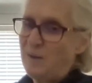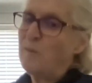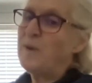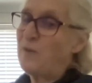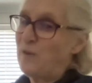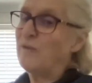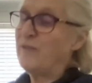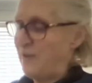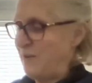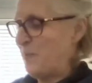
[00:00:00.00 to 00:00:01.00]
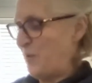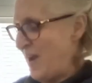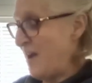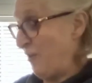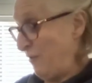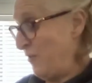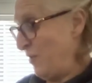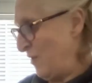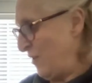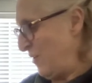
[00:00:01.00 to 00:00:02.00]
We are all very proud of
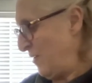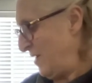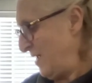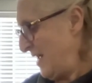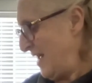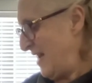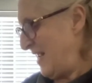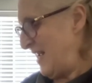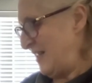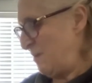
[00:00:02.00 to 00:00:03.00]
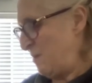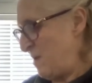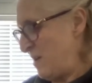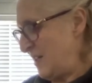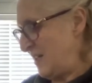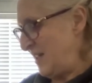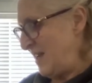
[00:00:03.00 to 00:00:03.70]
Hugo. And guess what?